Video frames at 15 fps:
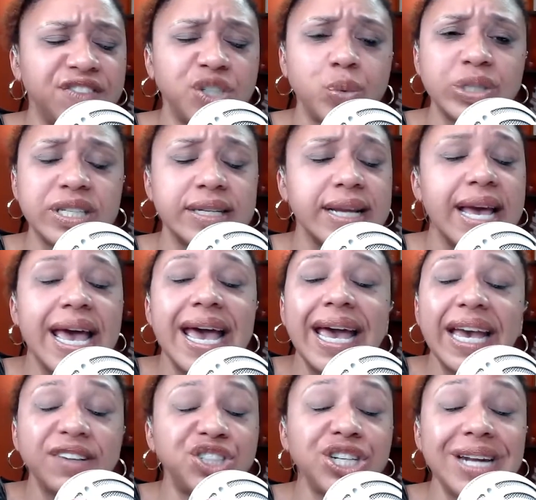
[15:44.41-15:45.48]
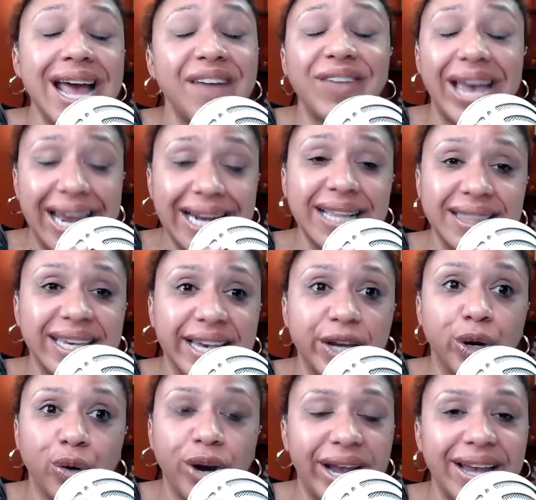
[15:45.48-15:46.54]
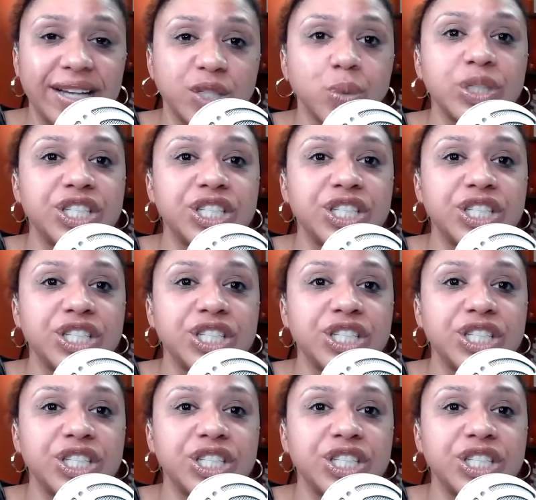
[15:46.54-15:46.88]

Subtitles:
if she didn't have anything in her hands,